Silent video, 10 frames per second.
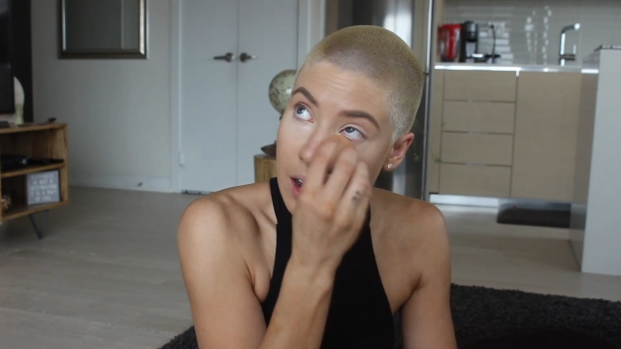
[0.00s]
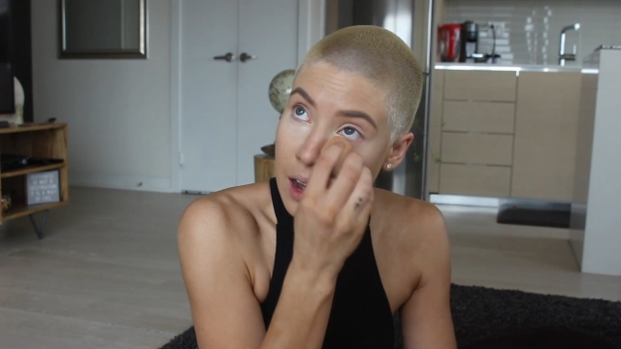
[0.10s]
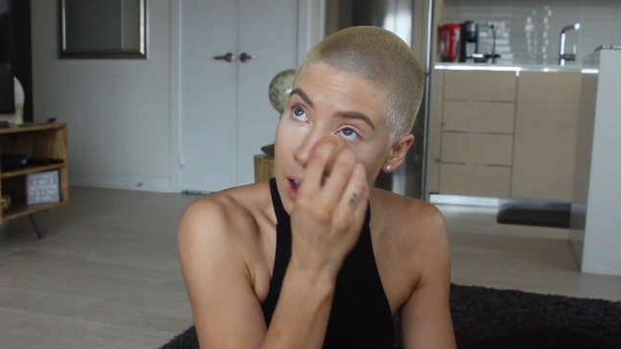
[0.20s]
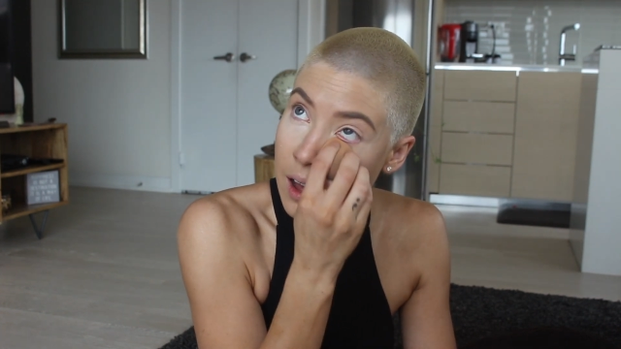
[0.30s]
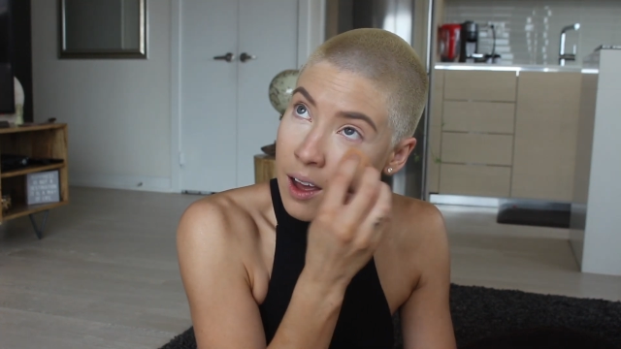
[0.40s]

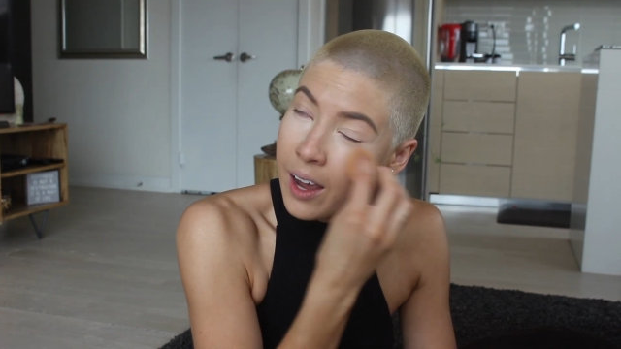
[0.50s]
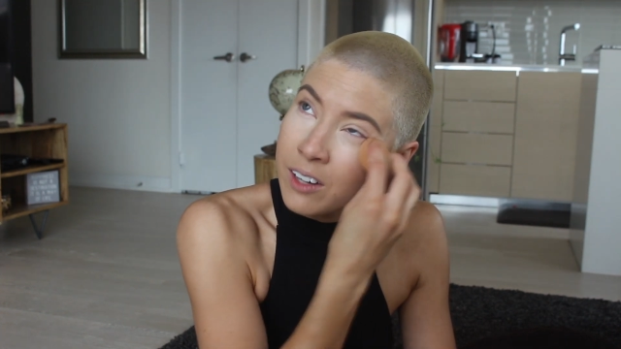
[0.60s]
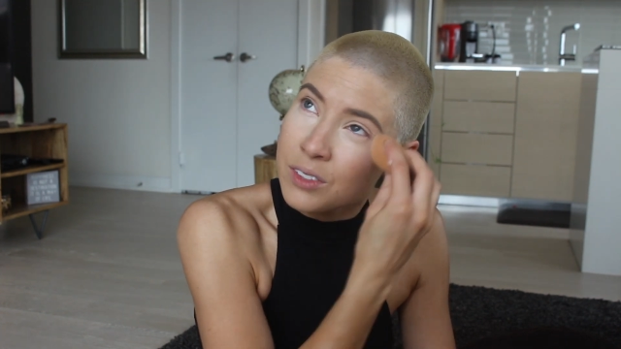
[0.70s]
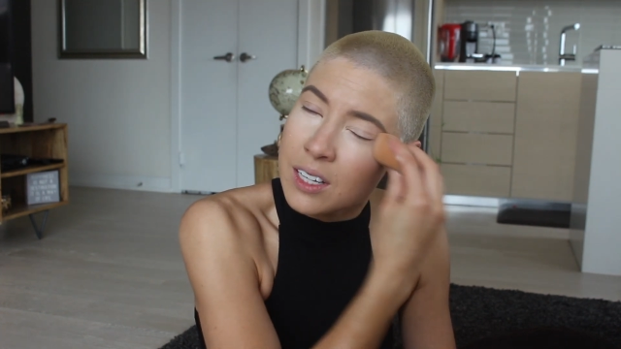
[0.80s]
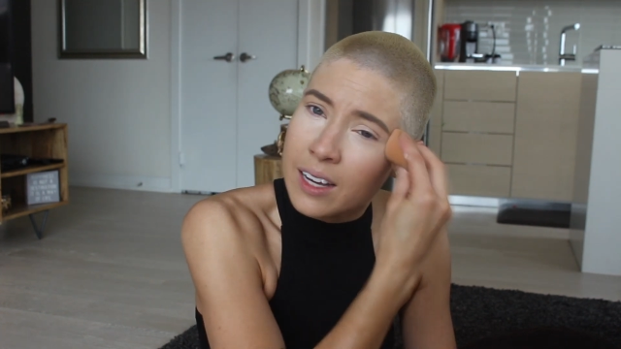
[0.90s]
I
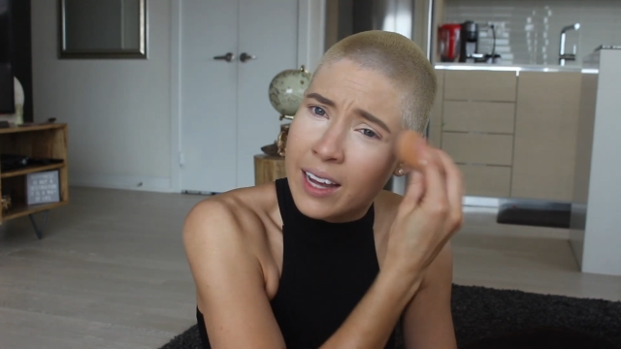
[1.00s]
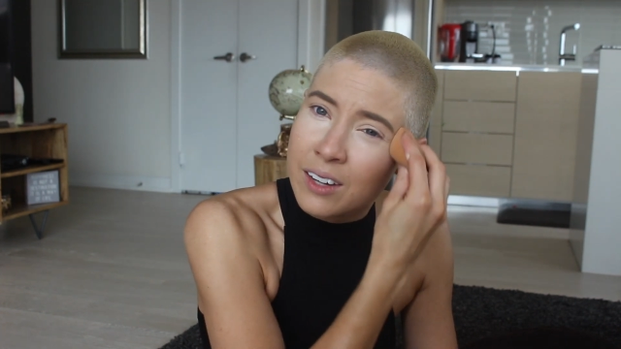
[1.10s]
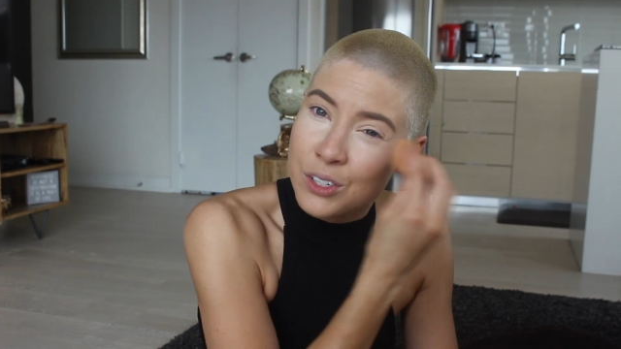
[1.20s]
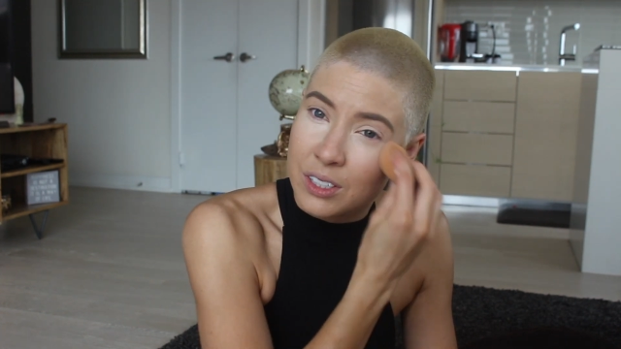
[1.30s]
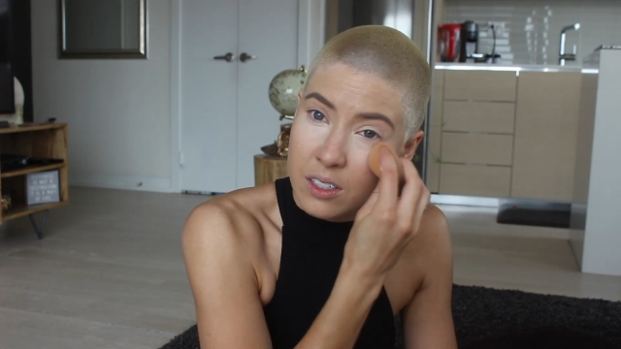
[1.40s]
don't think I
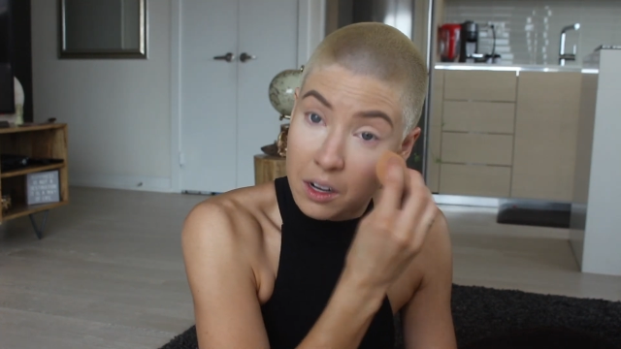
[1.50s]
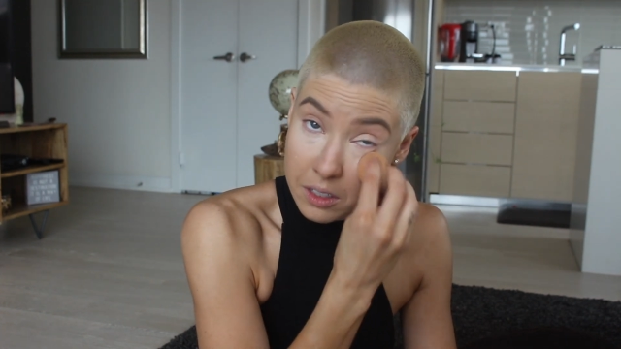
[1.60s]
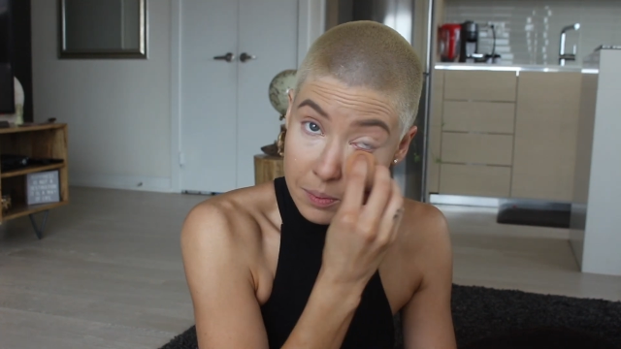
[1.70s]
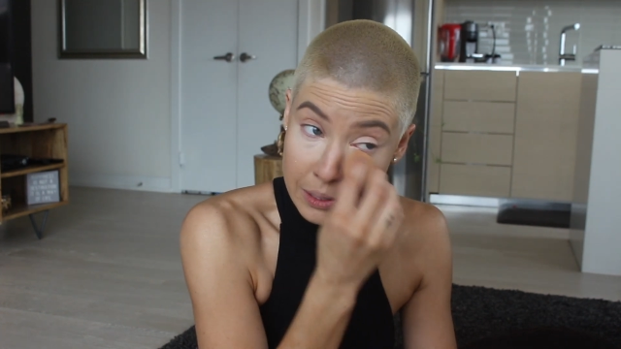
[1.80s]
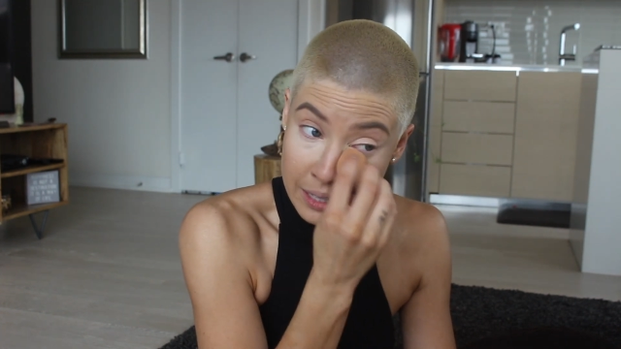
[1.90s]
actually
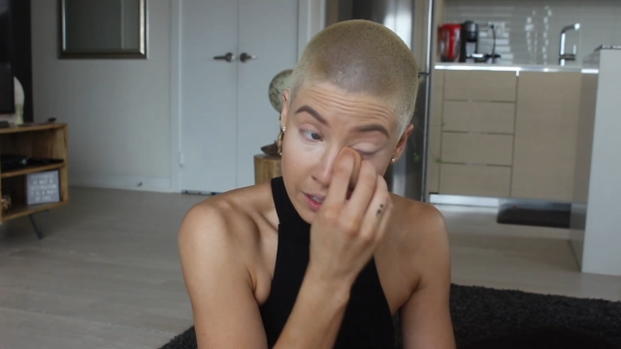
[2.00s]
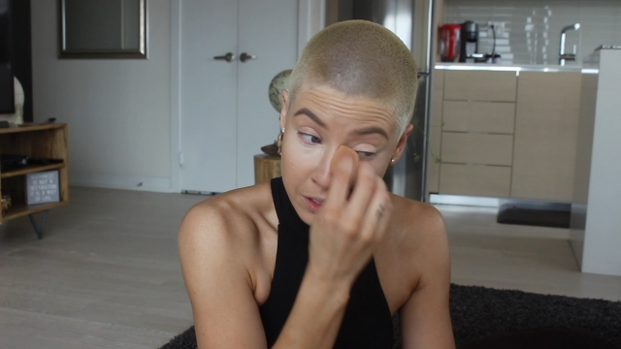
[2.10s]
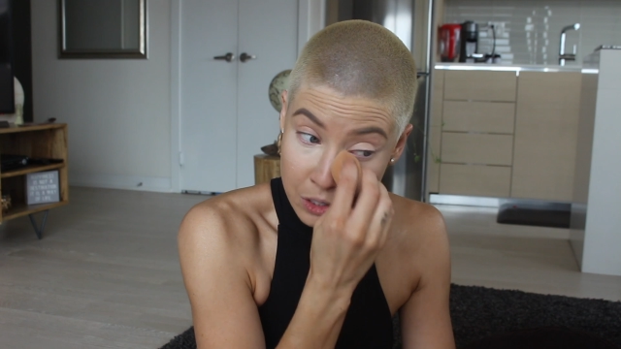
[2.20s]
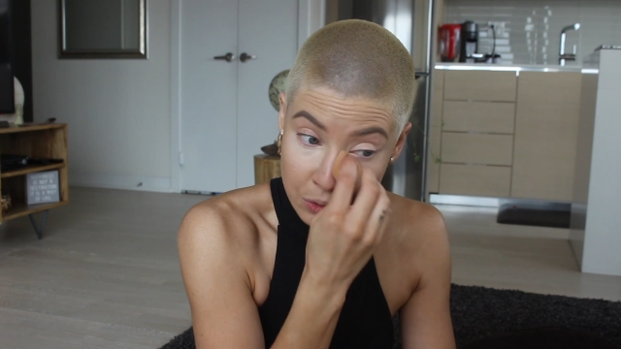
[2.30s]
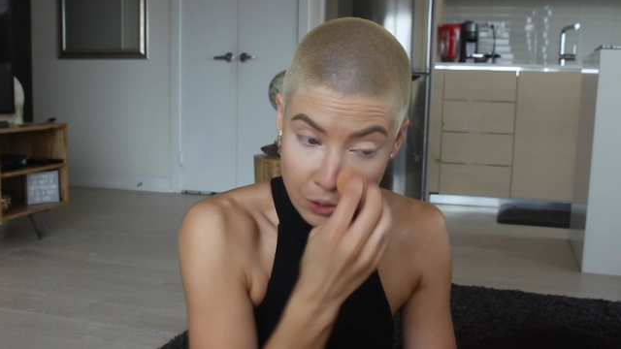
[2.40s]
talked about that
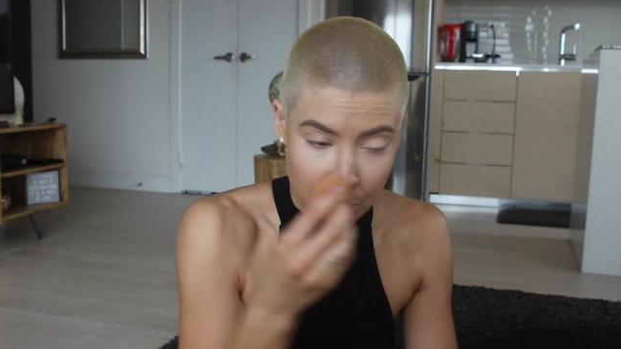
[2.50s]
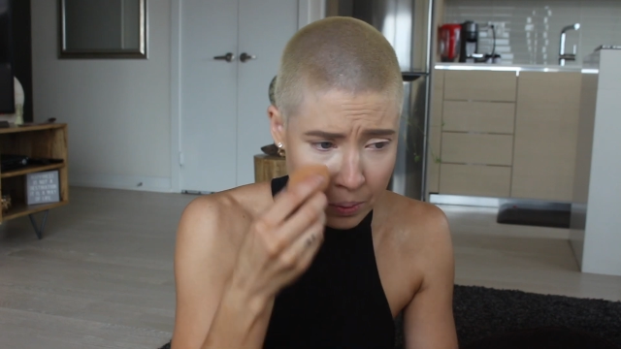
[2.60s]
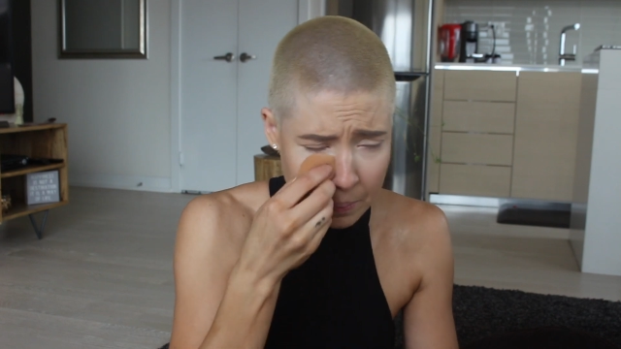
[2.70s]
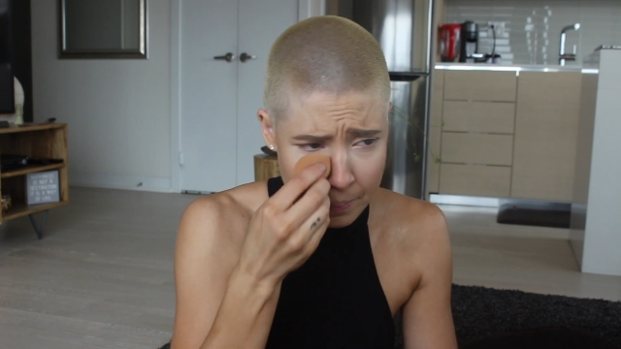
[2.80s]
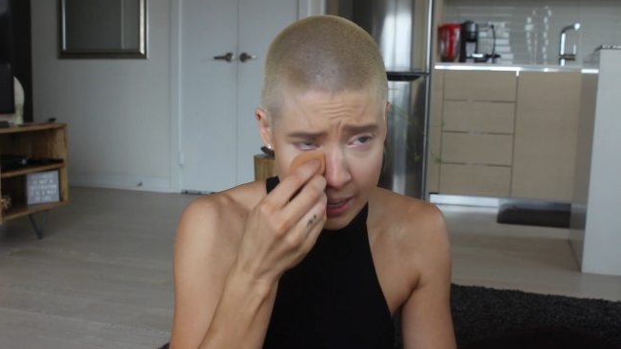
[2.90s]
on YouTube
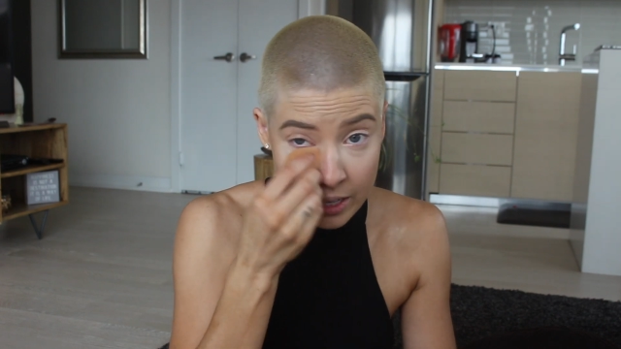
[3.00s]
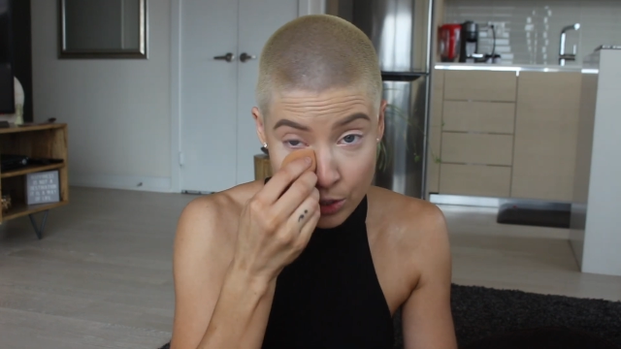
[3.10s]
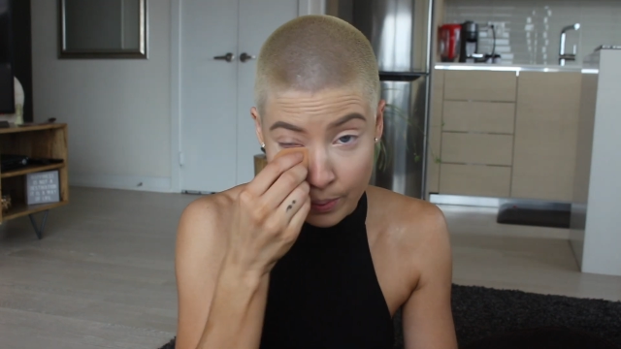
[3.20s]
much,